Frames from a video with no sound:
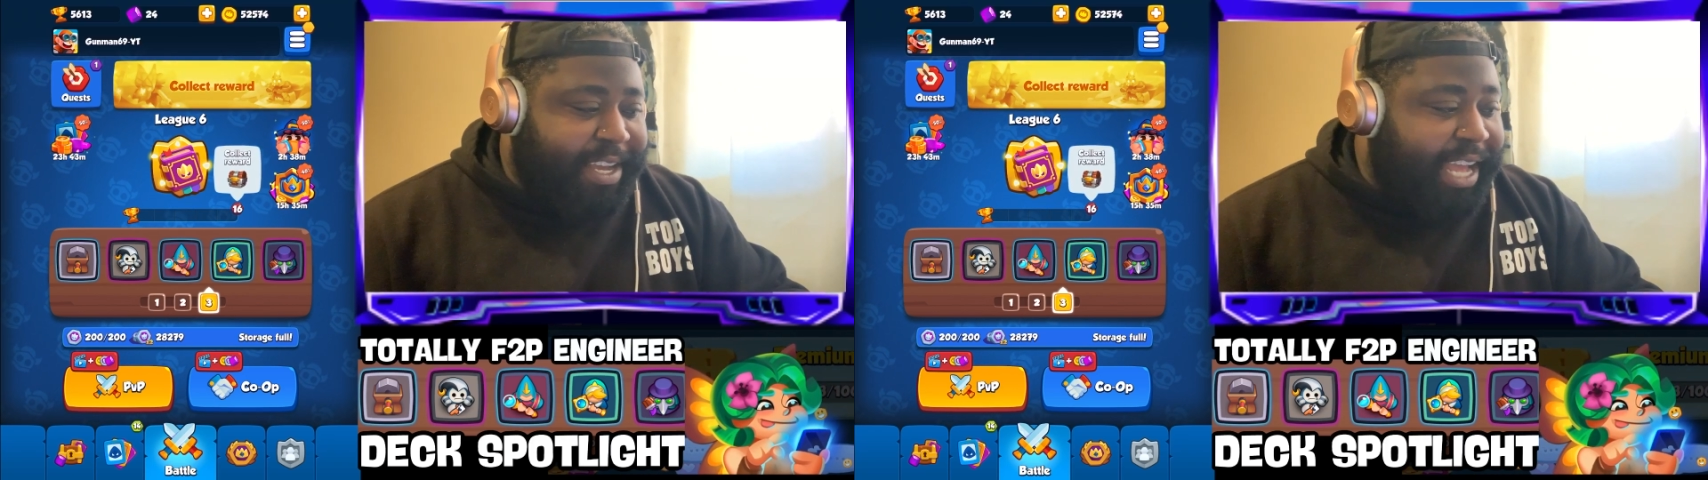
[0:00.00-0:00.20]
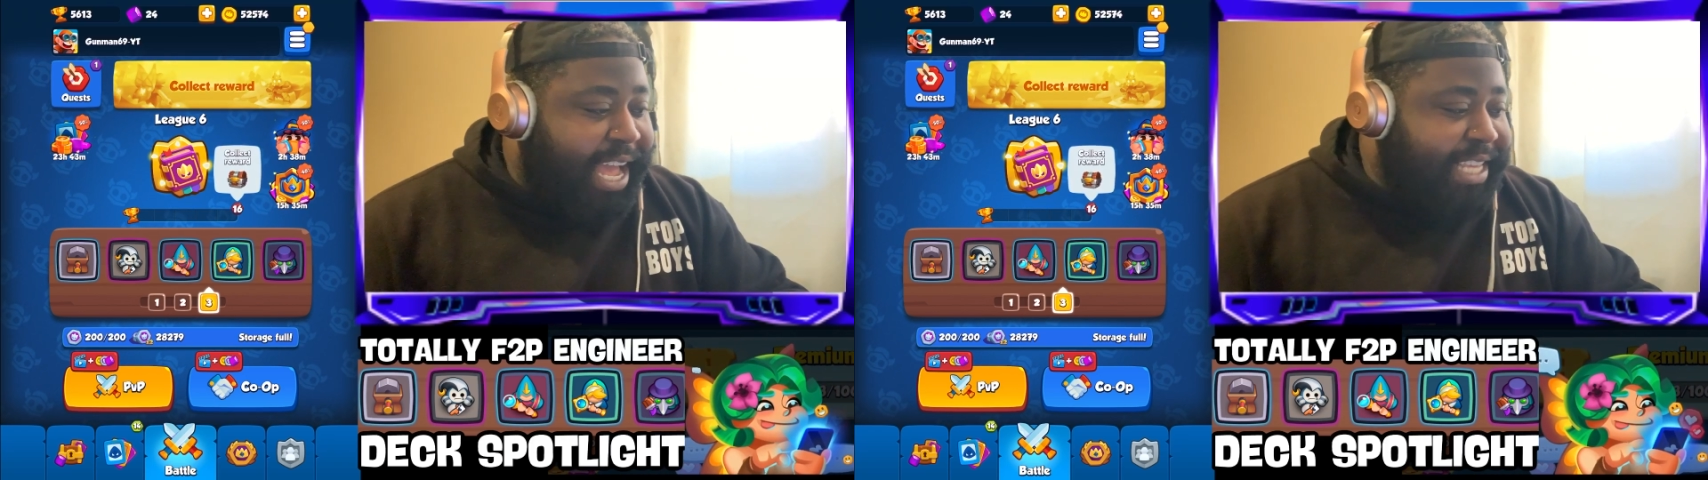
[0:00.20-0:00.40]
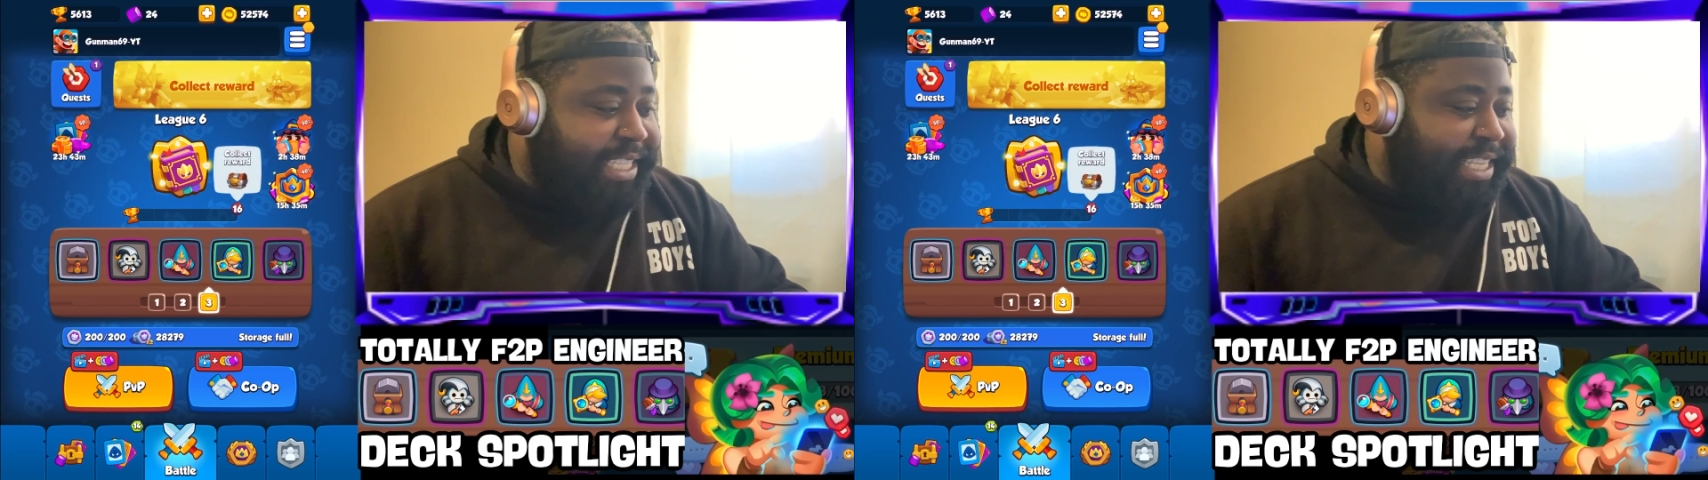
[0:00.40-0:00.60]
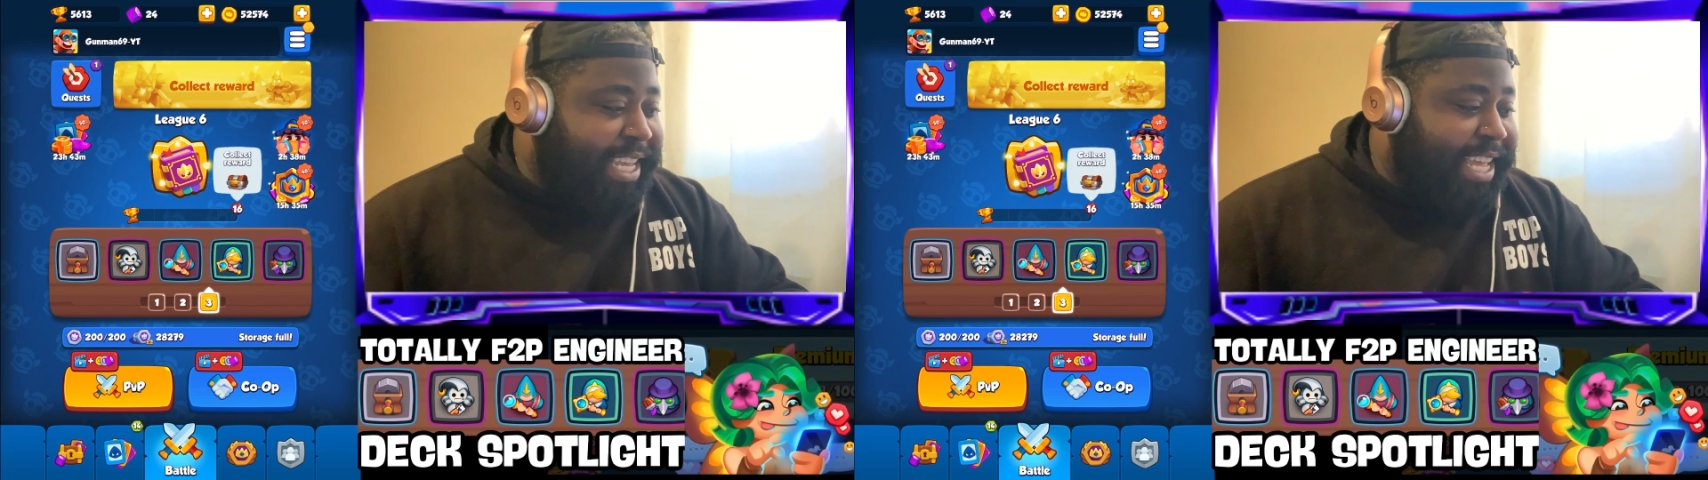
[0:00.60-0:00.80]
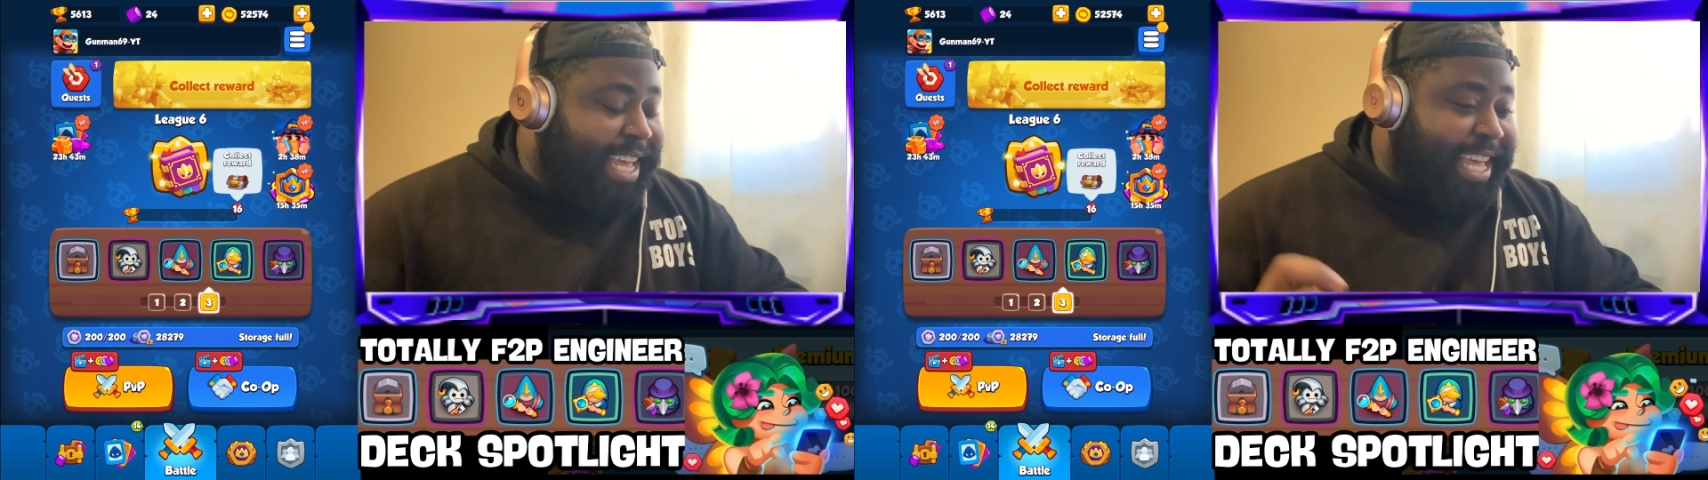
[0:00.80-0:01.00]
Guys,
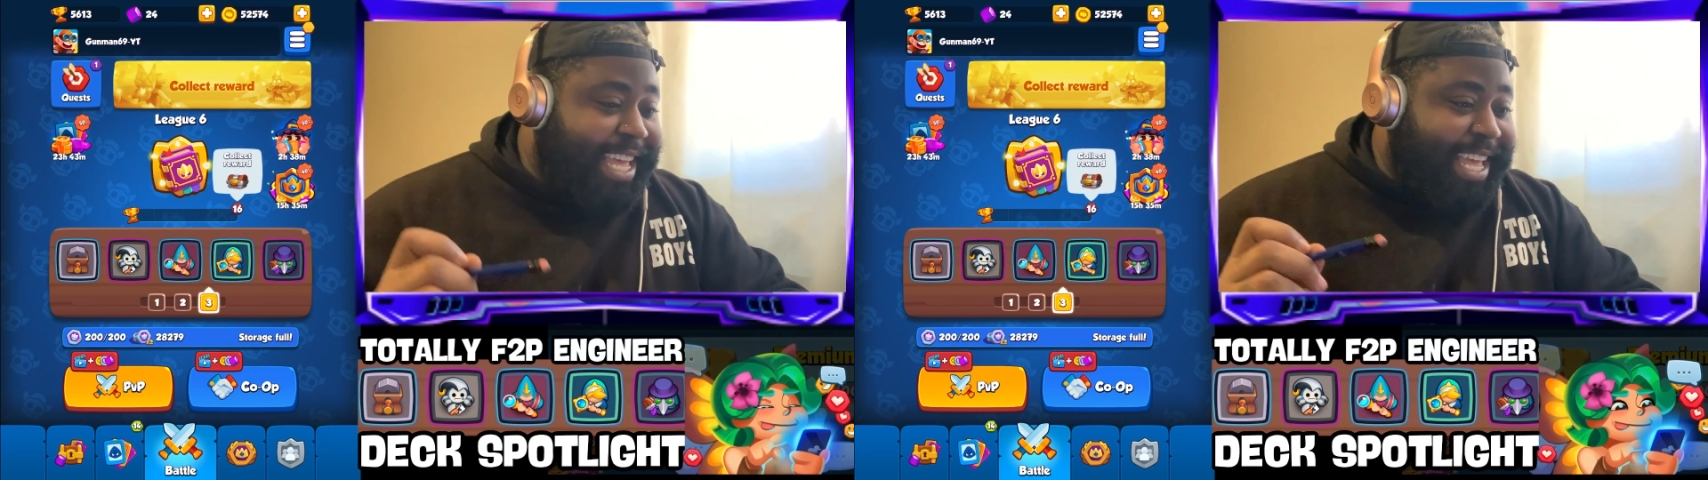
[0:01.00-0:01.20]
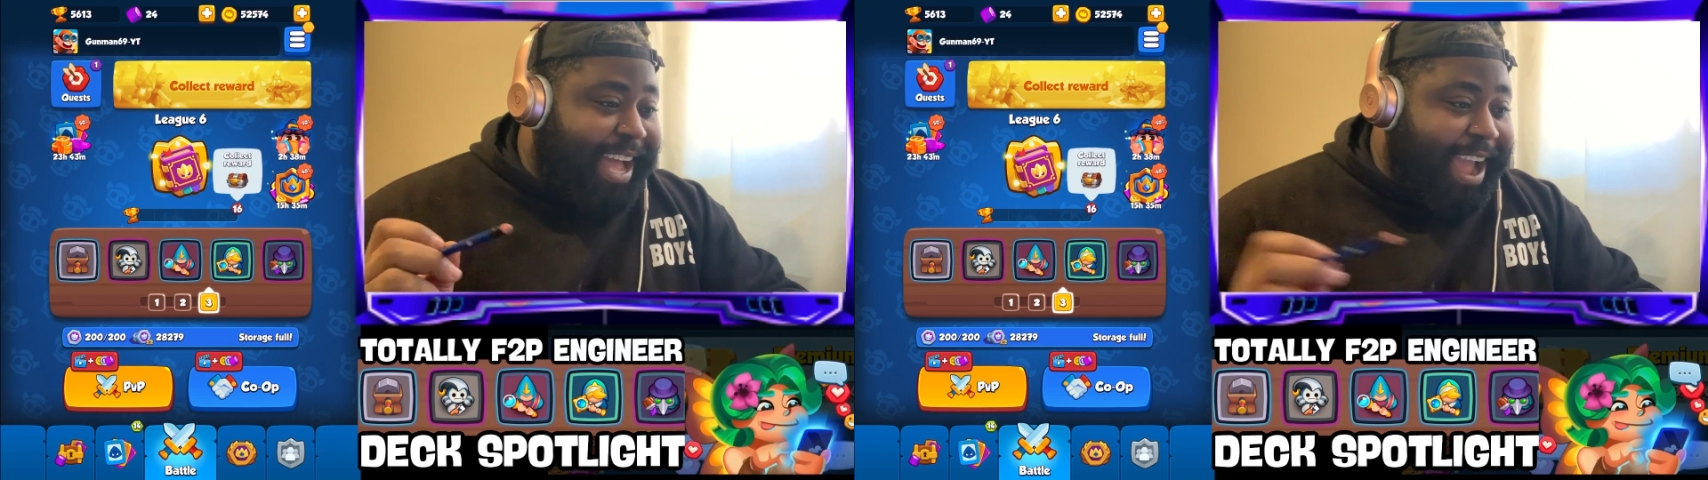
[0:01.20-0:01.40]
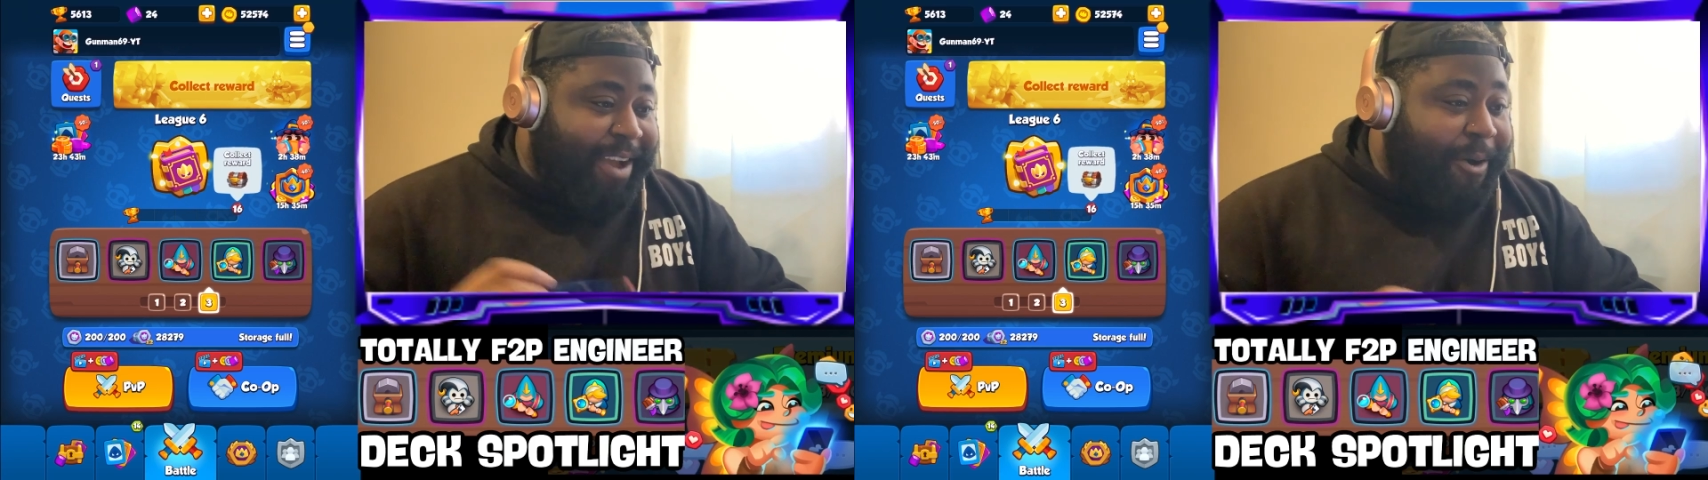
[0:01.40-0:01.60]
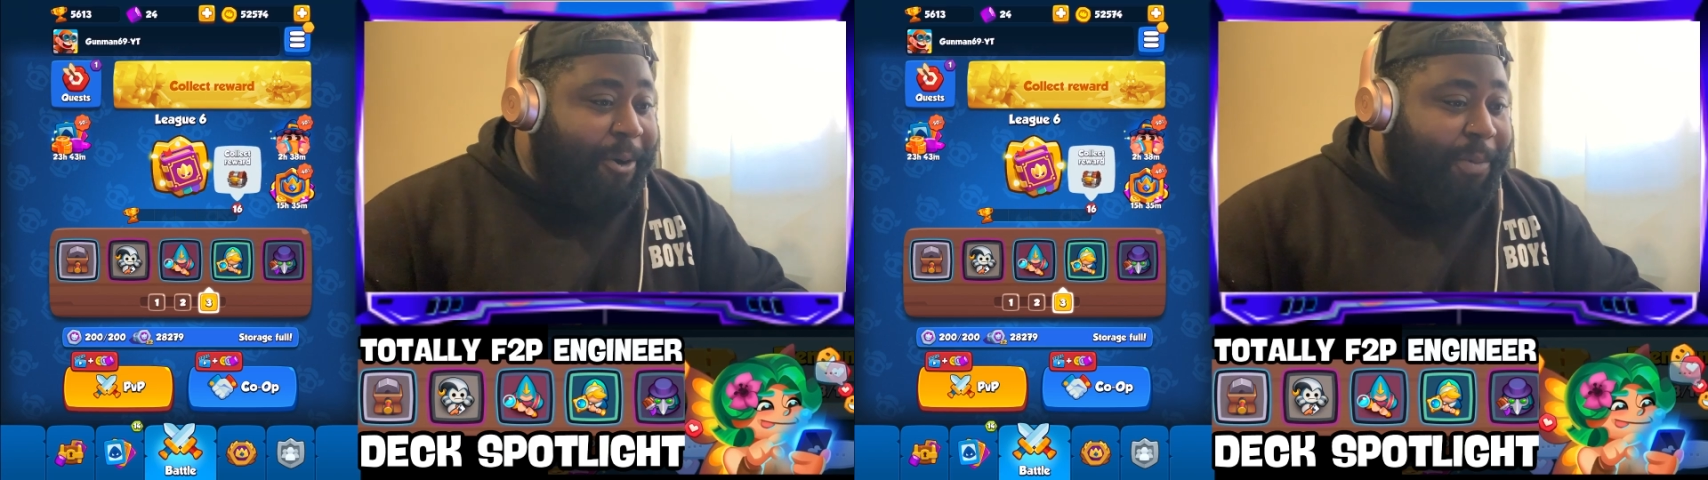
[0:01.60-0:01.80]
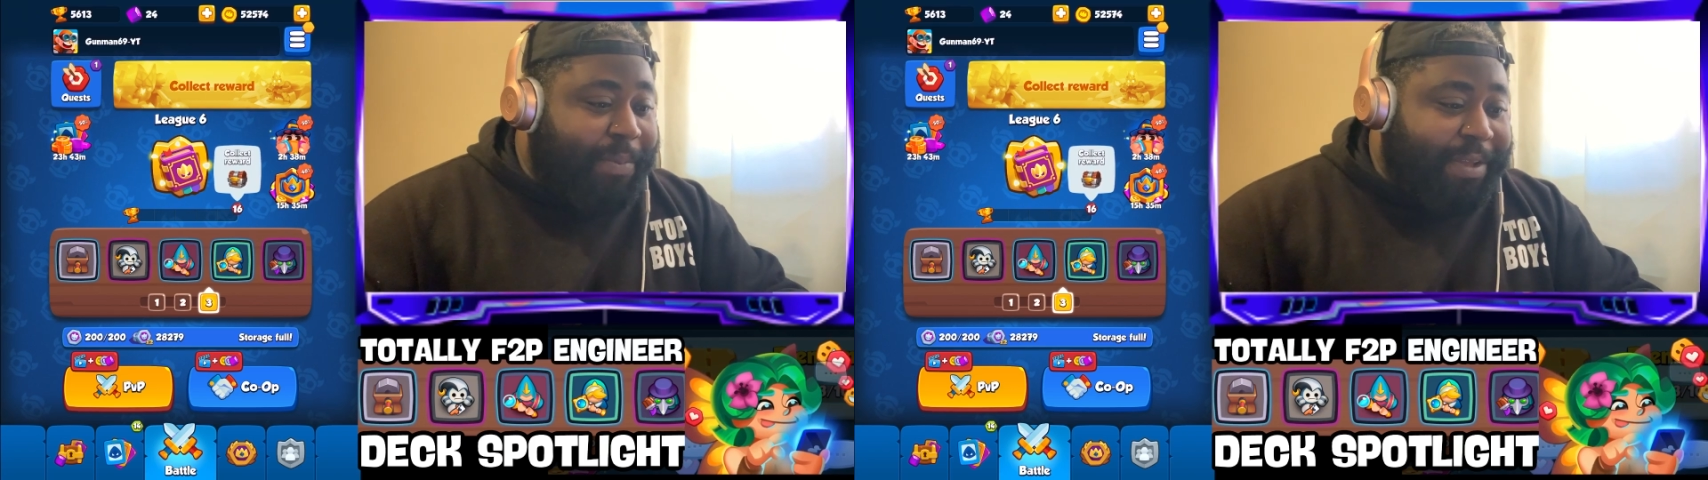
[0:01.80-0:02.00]
I
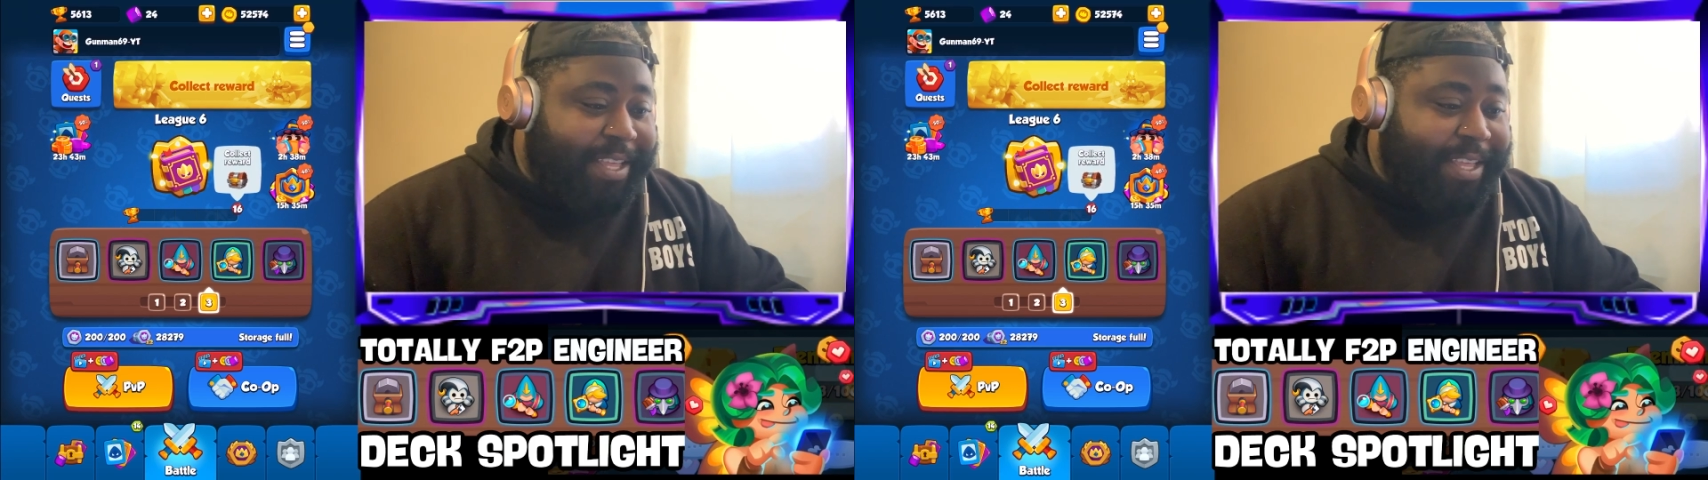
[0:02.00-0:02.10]
hope